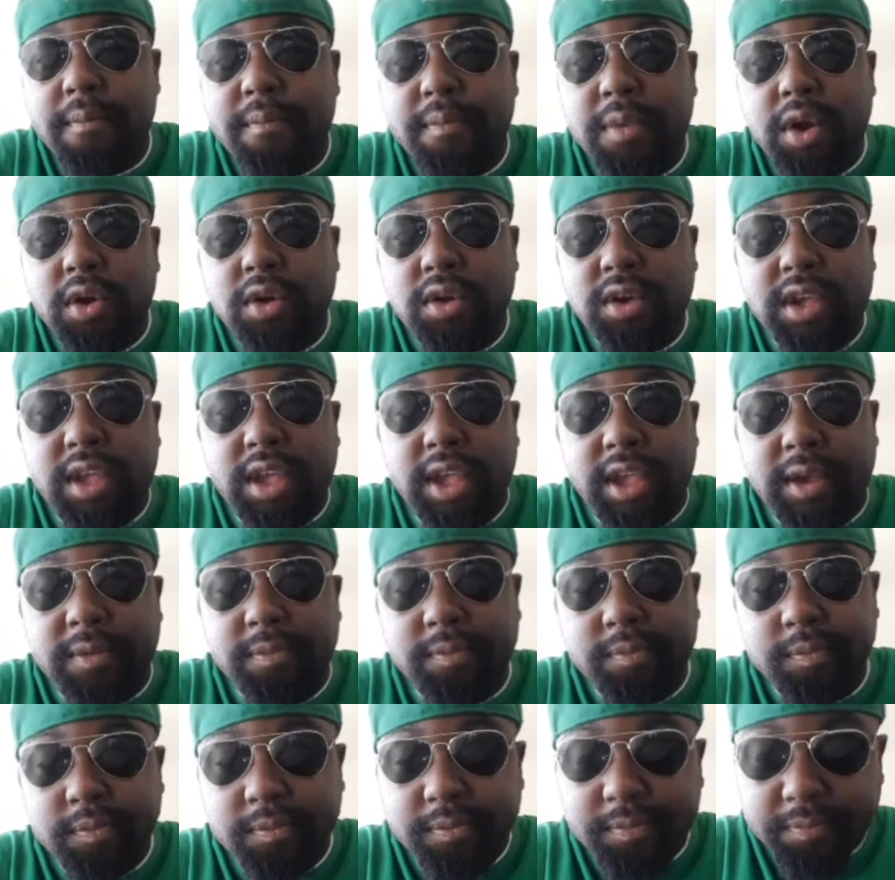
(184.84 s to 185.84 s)
But look at
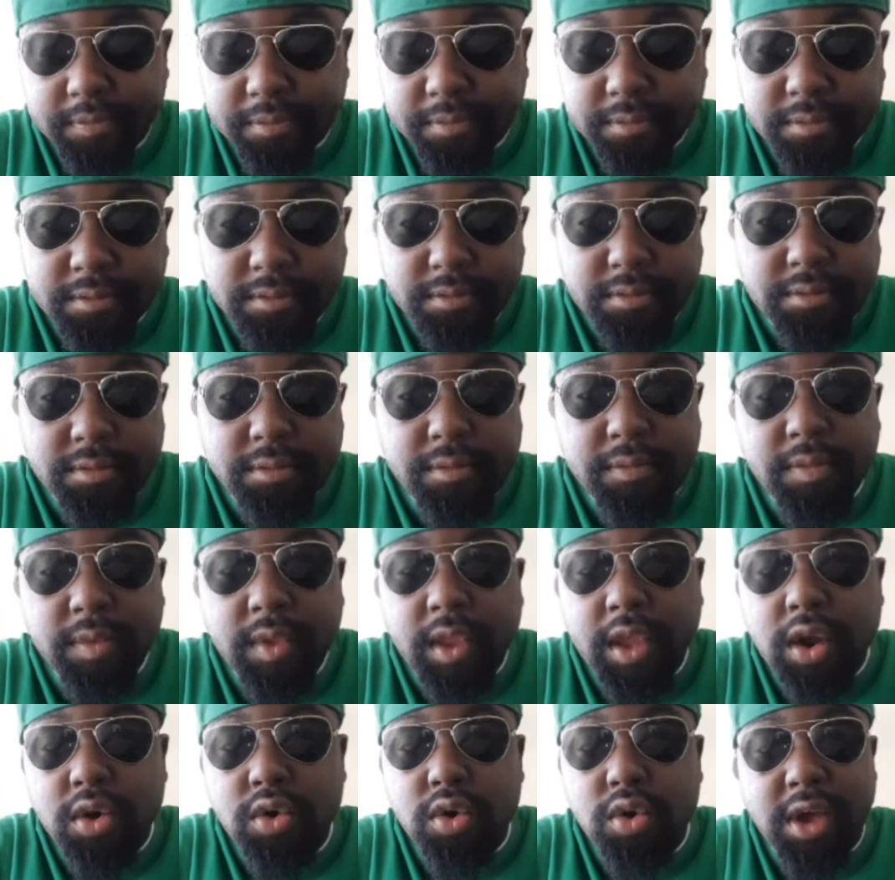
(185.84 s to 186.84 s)
it.
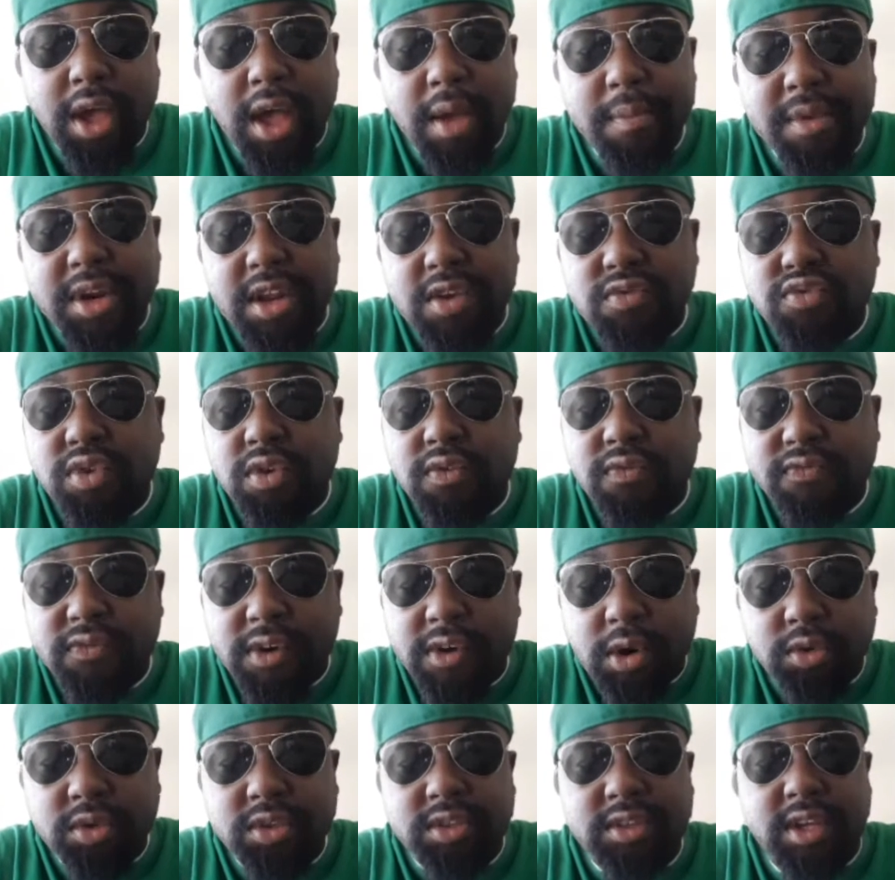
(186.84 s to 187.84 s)
Look how many
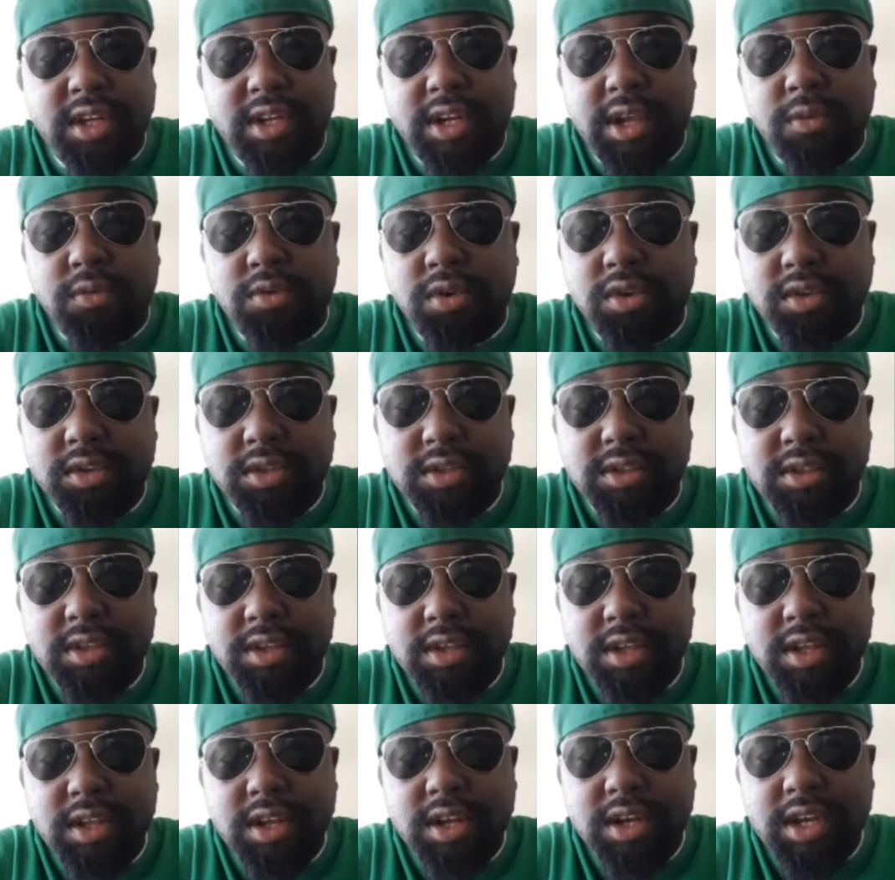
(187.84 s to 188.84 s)
revolts that there was.
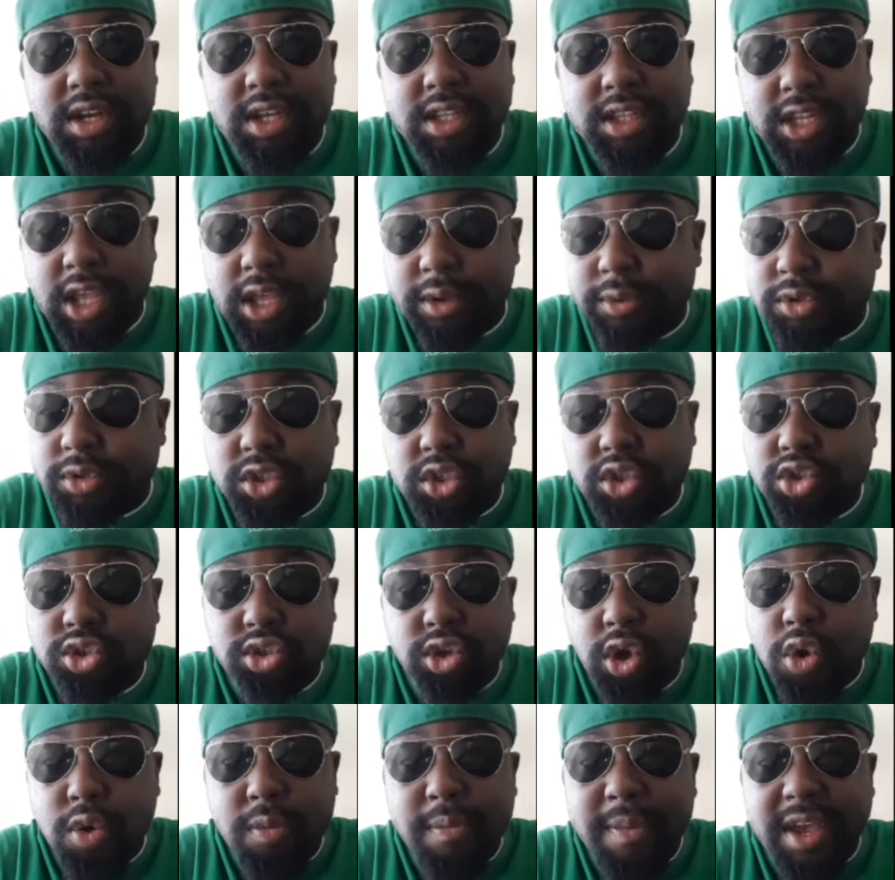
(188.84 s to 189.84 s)
There were
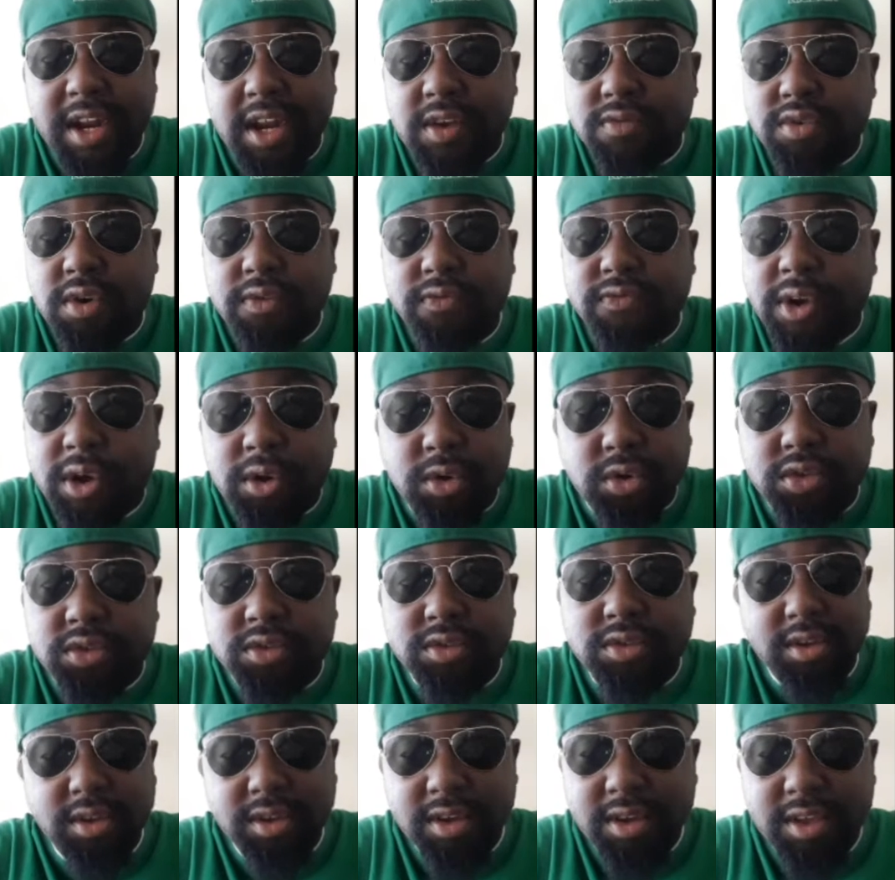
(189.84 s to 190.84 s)
so many
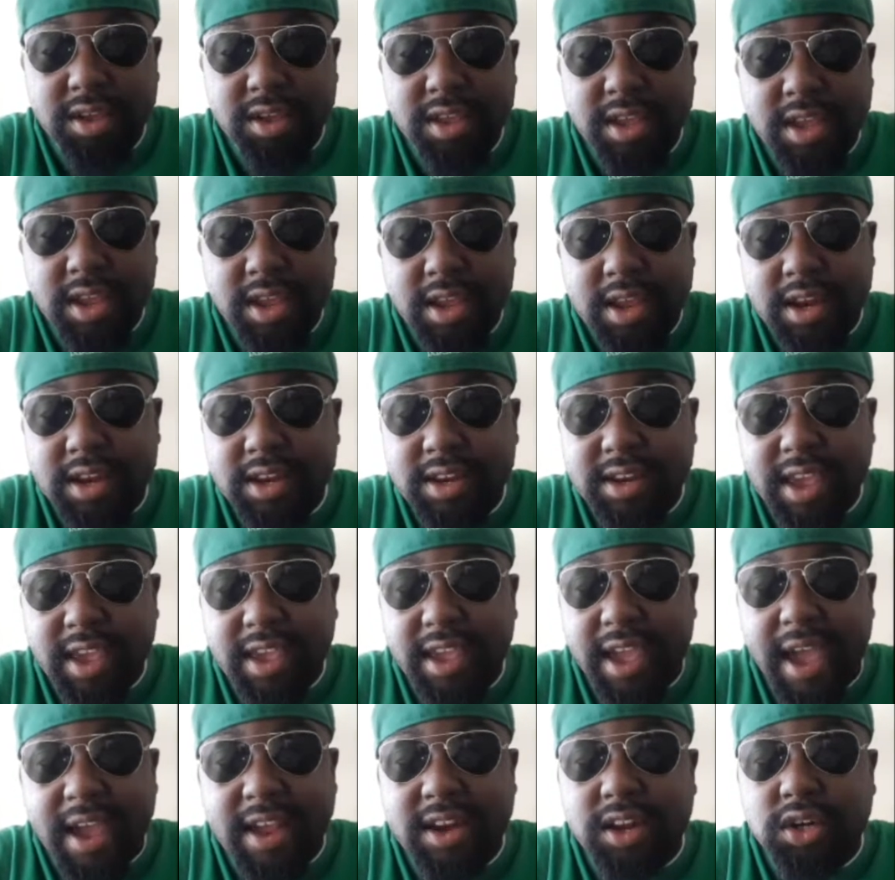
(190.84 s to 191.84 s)
revolts. They
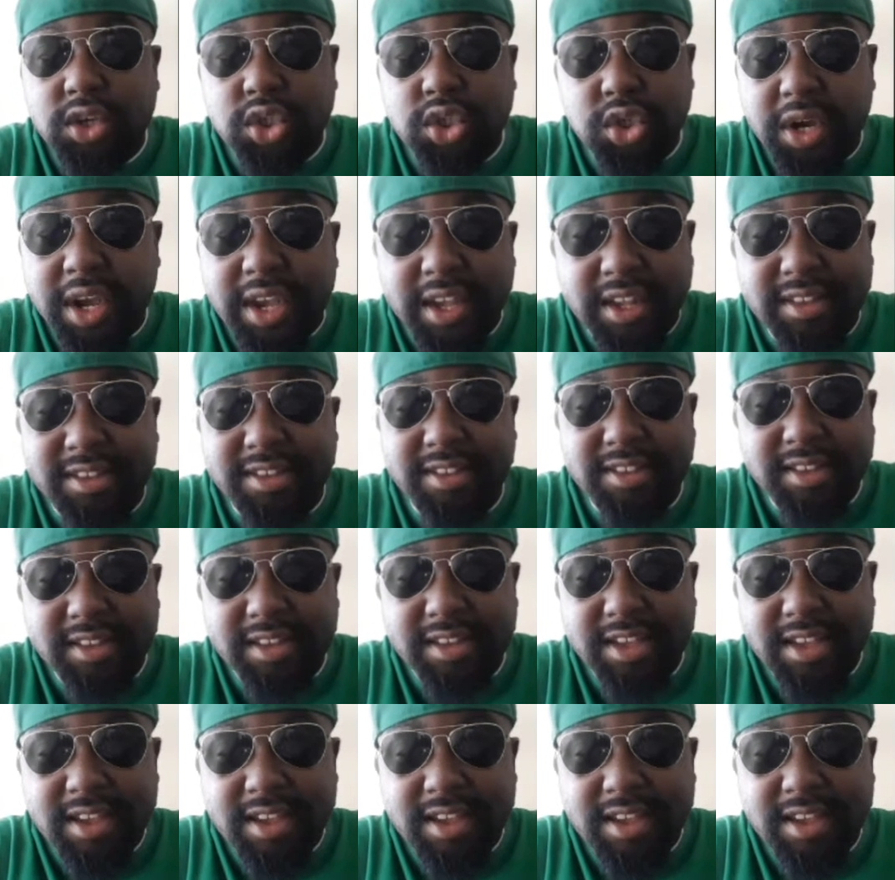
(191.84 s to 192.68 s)
had a choice.